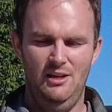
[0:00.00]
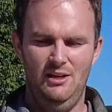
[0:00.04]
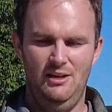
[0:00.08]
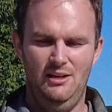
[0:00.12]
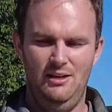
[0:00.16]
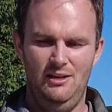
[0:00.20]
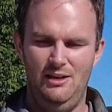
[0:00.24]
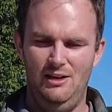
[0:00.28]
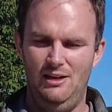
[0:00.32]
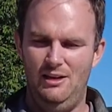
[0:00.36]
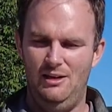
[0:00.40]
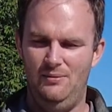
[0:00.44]

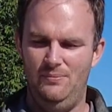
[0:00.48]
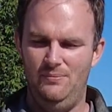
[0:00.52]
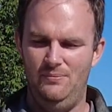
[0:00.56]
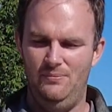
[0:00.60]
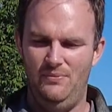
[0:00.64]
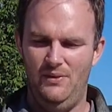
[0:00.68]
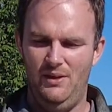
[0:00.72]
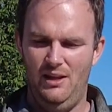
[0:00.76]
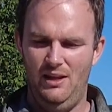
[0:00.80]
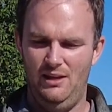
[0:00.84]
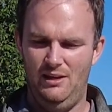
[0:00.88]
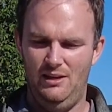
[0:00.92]

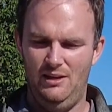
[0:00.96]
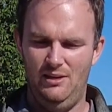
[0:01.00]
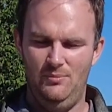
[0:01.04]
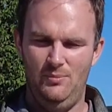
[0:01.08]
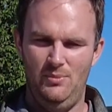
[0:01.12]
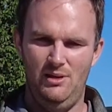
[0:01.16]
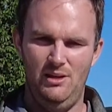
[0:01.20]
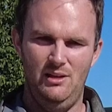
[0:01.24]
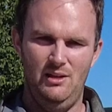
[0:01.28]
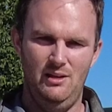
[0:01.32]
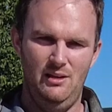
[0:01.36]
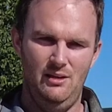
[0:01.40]
It
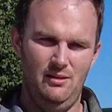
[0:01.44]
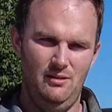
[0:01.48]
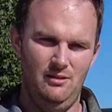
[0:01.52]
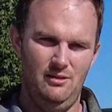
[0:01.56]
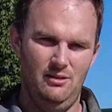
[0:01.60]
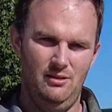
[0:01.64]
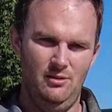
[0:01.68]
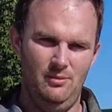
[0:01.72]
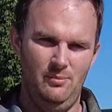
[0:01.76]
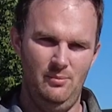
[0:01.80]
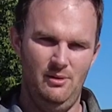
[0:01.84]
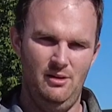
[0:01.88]
can be a
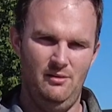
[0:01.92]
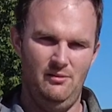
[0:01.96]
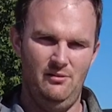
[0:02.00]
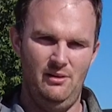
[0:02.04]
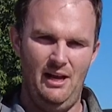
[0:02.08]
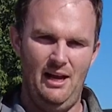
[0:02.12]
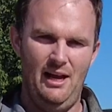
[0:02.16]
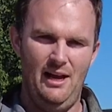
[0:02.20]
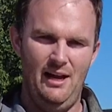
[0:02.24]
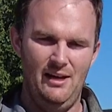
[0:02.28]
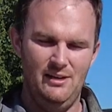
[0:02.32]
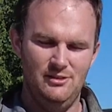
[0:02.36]
little bit of
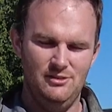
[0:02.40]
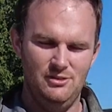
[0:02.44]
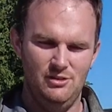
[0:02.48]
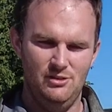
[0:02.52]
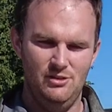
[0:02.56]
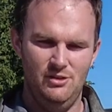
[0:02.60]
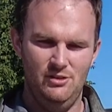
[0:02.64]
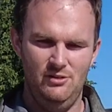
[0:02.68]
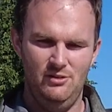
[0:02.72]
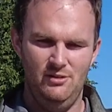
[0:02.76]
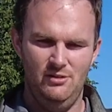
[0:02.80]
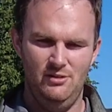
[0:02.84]
a
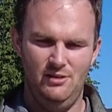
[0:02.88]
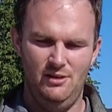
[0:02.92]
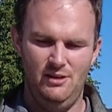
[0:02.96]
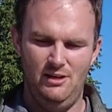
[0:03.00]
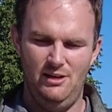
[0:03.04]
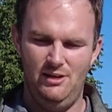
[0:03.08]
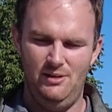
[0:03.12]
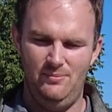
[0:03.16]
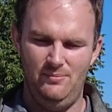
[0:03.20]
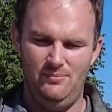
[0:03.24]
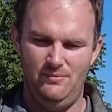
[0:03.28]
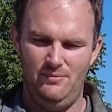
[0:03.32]
hazard.
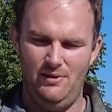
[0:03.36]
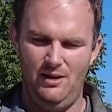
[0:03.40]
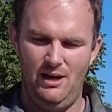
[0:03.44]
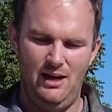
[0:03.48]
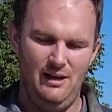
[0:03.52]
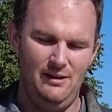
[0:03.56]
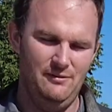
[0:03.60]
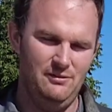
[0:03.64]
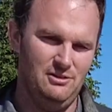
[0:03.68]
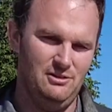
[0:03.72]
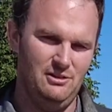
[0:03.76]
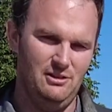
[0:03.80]

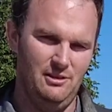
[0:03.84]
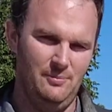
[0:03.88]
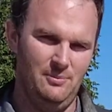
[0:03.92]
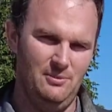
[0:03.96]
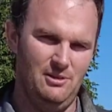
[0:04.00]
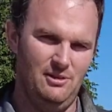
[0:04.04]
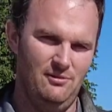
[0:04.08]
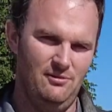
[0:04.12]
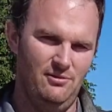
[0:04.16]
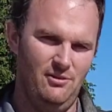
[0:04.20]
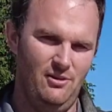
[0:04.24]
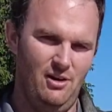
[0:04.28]
I've
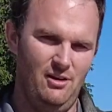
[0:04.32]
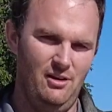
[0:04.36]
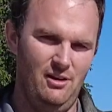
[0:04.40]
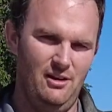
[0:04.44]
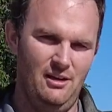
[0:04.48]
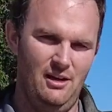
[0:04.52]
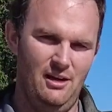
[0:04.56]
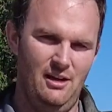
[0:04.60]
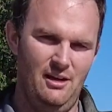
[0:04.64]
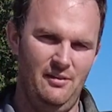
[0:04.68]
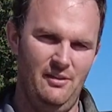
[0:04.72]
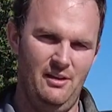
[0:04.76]
slipped and
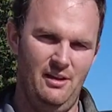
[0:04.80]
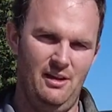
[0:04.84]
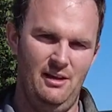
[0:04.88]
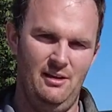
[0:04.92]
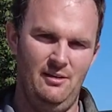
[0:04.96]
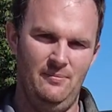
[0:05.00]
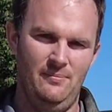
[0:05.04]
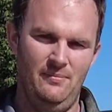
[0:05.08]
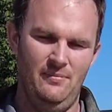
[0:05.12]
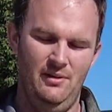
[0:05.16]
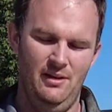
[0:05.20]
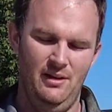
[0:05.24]
fallen on
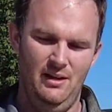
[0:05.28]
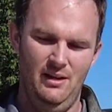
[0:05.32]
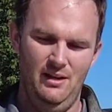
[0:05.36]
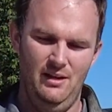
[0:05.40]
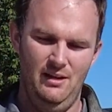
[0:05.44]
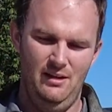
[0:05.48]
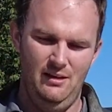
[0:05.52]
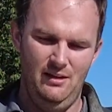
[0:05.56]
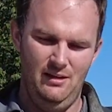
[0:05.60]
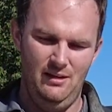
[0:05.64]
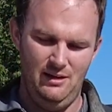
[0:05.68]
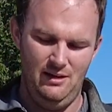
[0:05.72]
them.
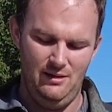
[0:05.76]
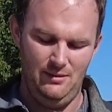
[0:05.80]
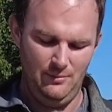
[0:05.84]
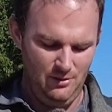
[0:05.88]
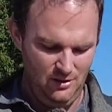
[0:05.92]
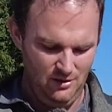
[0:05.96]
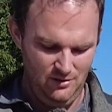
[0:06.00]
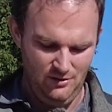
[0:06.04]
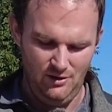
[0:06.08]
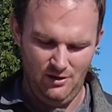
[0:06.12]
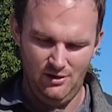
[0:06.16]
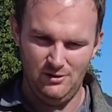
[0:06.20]

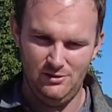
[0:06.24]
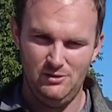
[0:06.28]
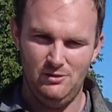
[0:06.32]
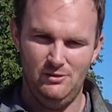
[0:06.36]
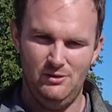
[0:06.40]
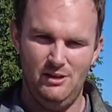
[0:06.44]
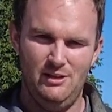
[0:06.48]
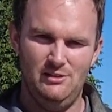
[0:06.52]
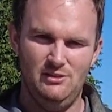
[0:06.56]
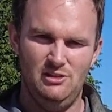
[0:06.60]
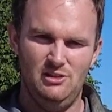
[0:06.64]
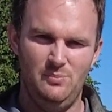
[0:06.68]
You can
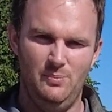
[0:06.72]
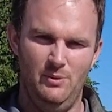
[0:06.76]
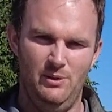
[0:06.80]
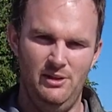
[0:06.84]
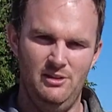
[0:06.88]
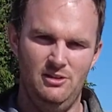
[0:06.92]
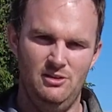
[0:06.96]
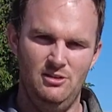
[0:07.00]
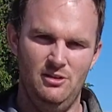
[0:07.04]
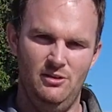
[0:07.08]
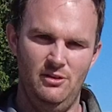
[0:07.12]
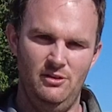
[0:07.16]
also get
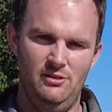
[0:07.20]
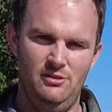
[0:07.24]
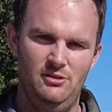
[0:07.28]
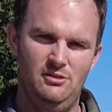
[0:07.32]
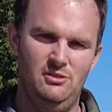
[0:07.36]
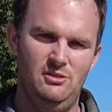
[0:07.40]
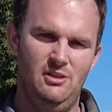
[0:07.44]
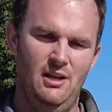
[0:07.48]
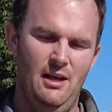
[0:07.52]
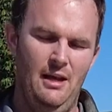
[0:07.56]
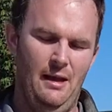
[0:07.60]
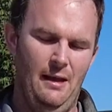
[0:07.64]

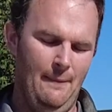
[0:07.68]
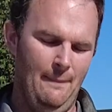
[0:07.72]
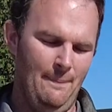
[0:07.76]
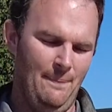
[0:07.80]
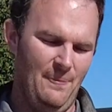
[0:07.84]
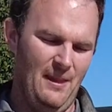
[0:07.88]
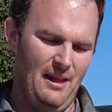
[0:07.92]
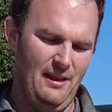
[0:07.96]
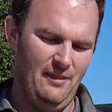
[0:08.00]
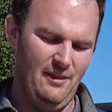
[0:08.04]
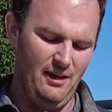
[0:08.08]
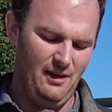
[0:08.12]
splinters.
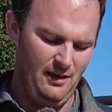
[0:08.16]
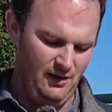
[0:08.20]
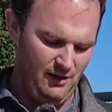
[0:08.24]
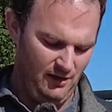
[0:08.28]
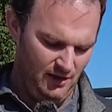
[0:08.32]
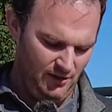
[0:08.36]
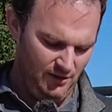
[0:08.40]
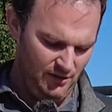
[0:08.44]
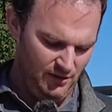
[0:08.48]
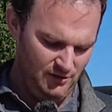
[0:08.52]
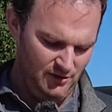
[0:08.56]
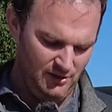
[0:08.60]
And then
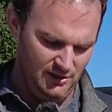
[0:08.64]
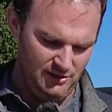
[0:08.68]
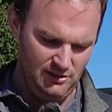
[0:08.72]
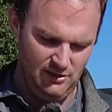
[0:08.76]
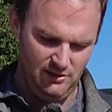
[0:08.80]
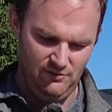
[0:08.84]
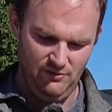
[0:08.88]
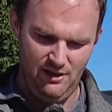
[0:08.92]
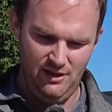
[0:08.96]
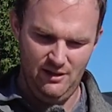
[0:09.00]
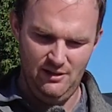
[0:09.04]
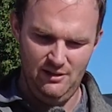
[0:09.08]
another
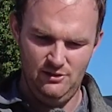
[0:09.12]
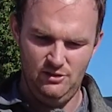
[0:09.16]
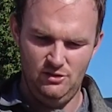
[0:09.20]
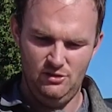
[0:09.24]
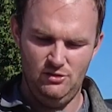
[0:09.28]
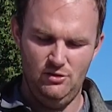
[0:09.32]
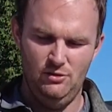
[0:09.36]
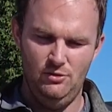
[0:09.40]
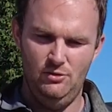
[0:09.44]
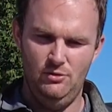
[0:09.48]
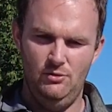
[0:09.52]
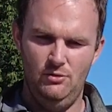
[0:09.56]

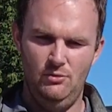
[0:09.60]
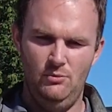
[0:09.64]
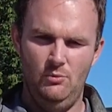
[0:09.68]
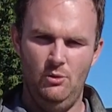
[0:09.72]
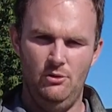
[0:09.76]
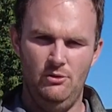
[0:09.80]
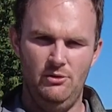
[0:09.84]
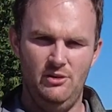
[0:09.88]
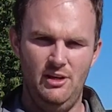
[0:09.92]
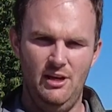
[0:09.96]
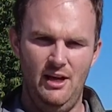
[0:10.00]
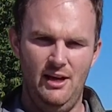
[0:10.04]
disadvantage to
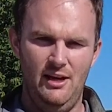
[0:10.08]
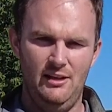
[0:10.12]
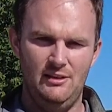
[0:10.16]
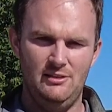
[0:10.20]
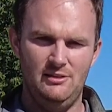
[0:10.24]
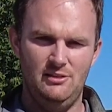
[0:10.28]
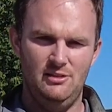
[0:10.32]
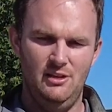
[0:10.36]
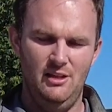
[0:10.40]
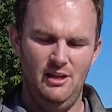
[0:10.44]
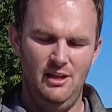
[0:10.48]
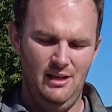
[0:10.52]
wood
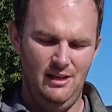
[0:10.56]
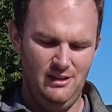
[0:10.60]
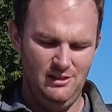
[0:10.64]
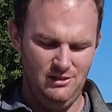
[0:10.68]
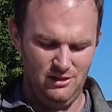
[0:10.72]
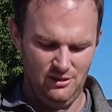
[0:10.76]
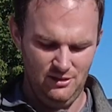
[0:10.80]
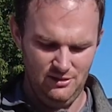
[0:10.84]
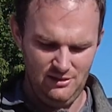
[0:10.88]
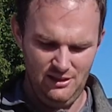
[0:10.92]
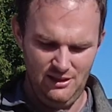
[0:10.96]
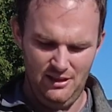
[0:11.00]
decks
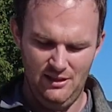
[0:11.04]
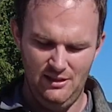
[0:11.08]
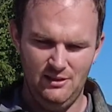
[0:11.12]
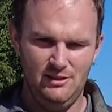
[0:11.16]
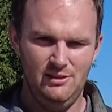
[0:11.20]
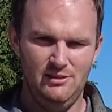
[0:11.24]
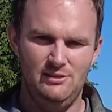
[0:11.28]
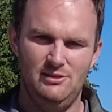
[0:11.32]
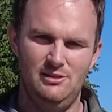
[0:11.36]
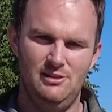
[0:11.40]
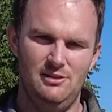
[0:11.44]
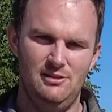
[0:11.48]
is just the
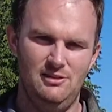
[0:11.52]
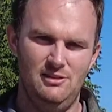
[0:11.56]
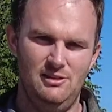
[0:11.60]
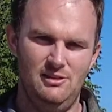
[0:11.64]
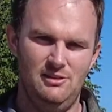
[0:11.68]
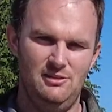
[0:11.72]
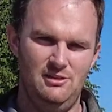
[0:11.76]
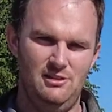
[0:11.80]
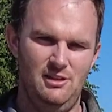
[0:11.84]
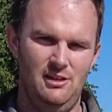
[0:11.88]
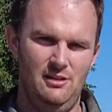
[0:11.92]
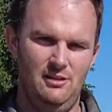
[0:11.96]

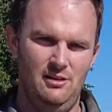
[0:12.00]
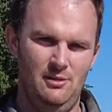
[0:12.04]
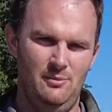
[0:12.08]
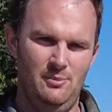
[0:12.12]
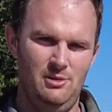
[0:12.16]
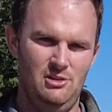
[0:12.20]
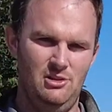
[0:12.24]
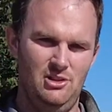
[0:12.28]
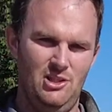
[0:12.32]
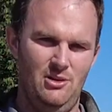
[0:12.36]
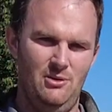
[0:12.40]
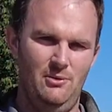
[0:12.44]
inconsistency in the
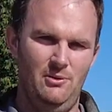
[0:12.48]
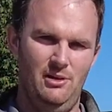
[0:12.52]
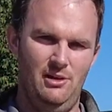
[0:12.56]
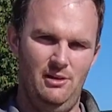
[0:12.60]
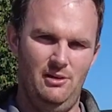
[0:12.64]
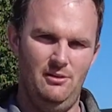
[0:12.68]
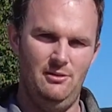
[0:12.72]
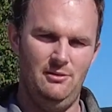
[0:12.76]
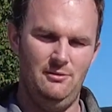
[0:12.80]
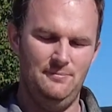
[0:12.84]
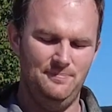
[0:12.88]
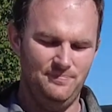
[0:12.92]

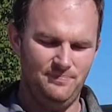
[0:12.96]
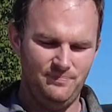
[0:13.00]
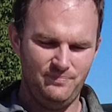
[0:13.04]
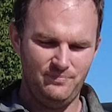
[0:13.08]
material.